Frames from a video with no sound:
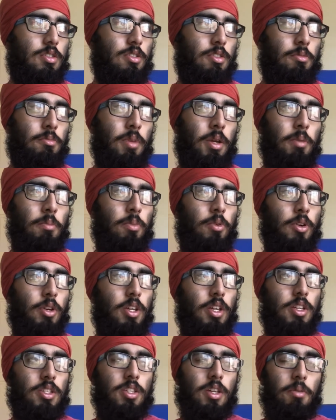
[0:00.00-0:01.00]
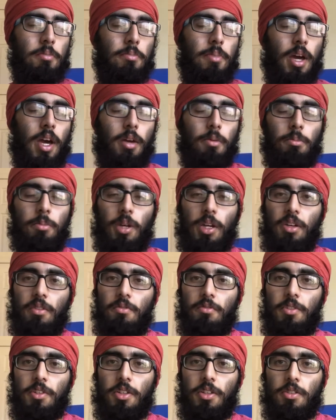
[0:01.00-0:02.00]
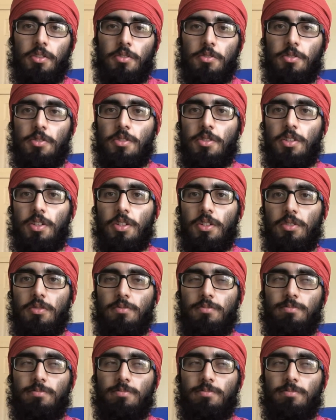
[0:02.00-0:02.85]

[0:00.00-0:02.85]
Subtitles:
the main point is I'm back making videos, so.